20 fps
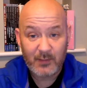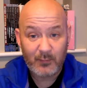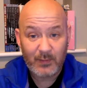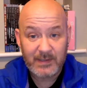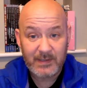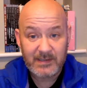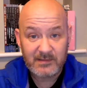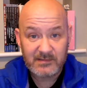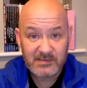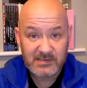
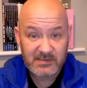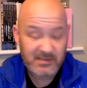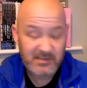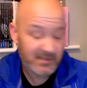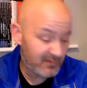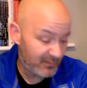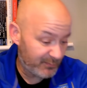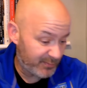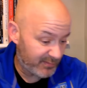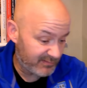wingers and you
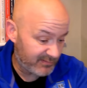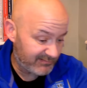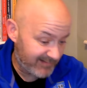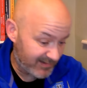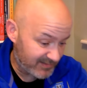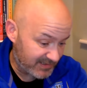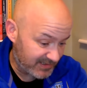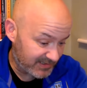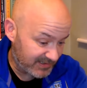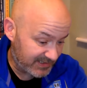don't put
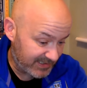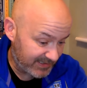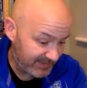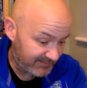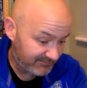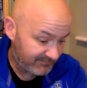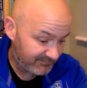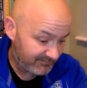crosses in.